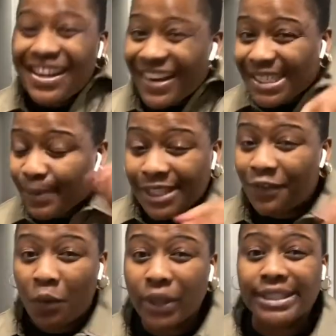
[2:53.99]

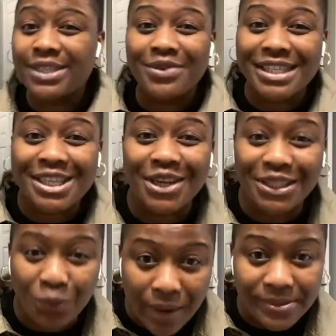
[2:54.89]
irrespective of what is written on
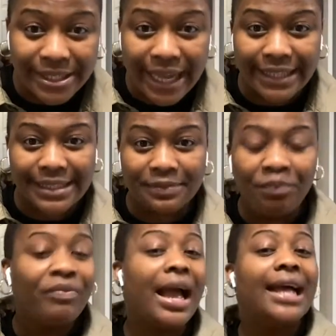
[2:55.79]
the website
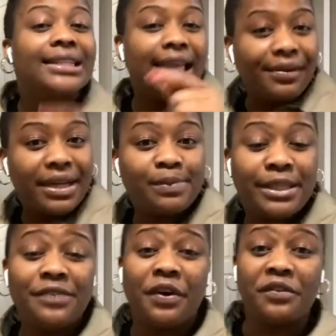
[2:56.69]
and
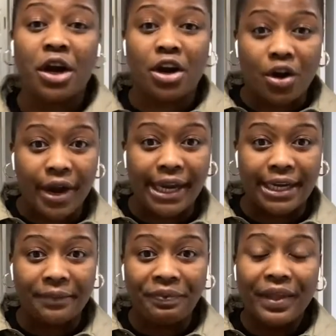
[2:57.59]
irrespective of your grade.